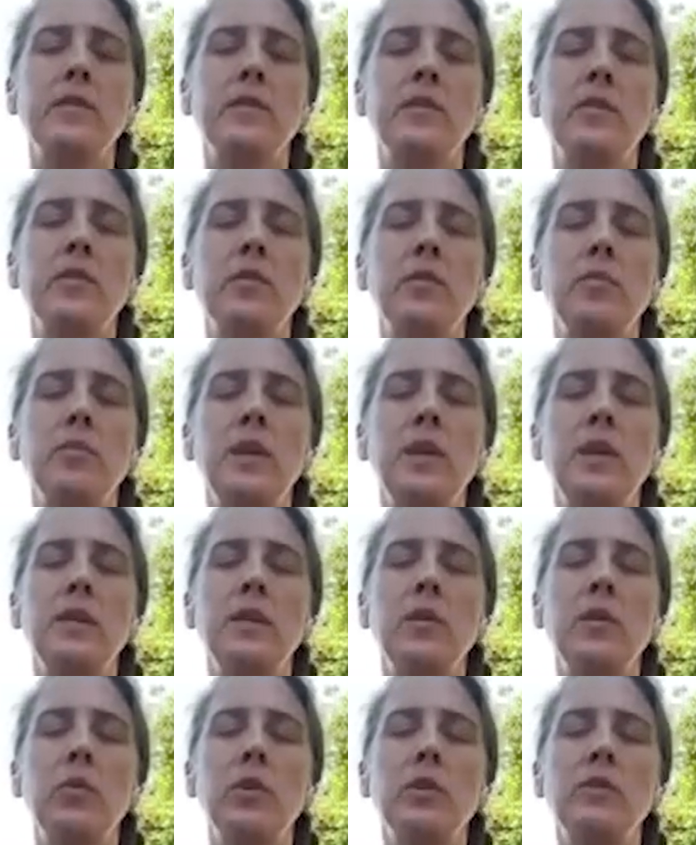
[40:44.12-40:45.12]
It doesn't
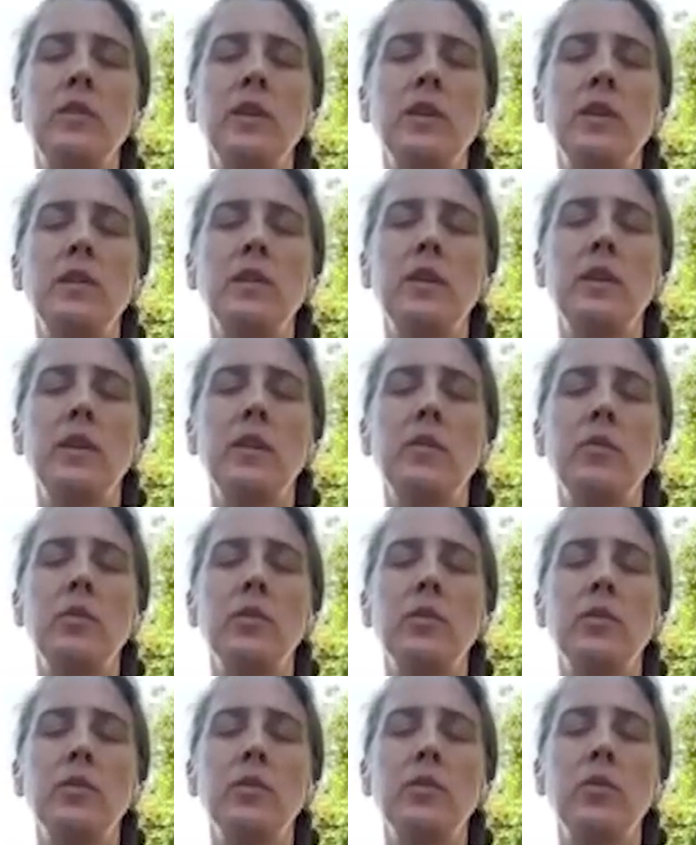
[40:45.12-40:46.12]
mean that what they did
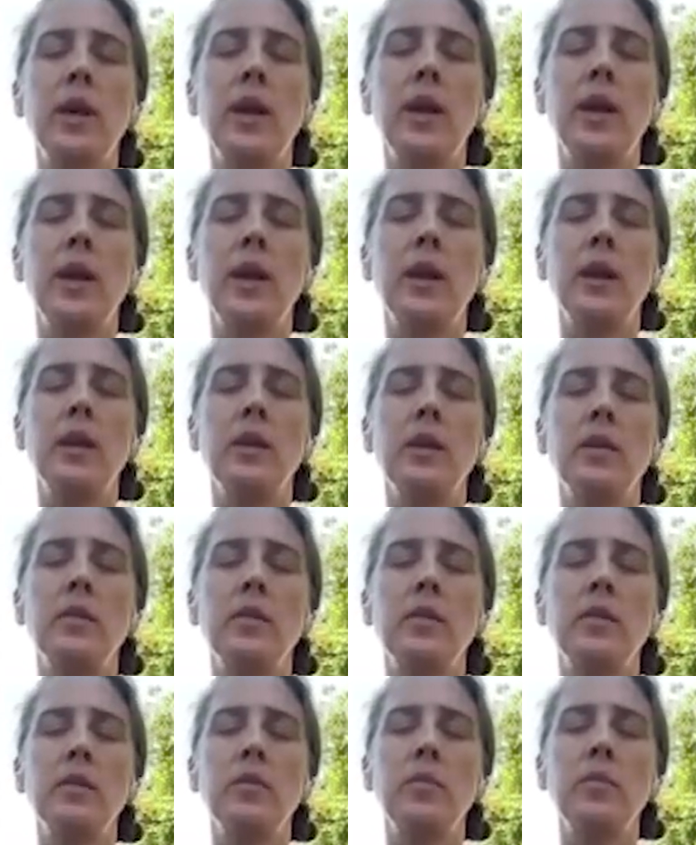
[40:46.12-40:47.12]
was okay.
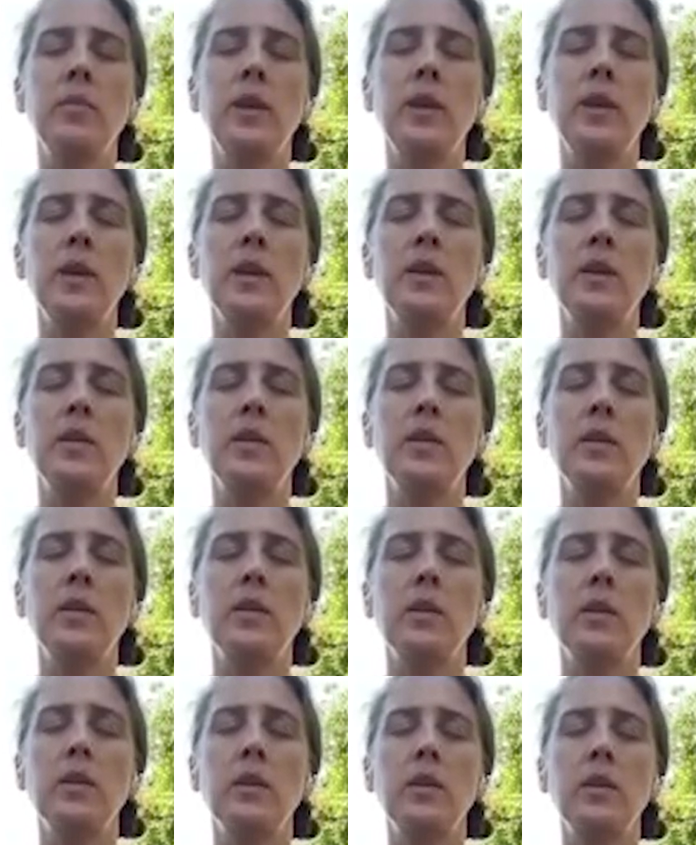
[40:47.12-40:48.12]
It doesn't mean
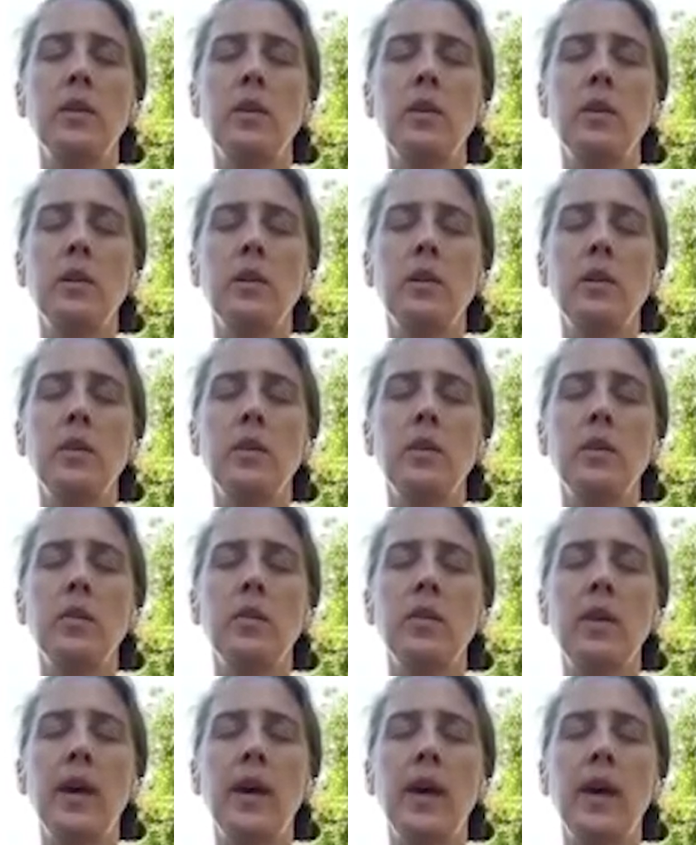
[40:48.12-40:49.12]

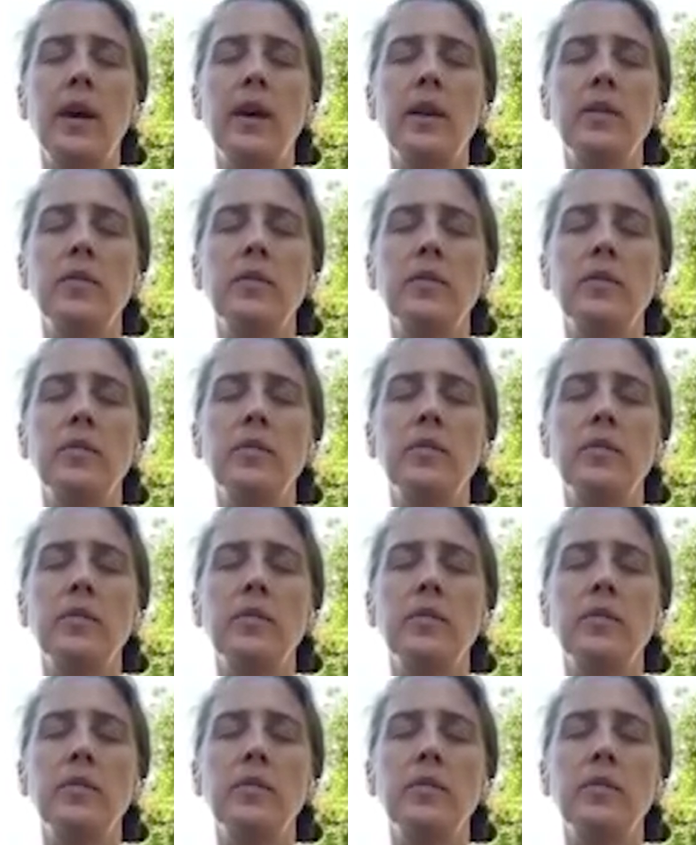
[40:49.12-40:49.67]
that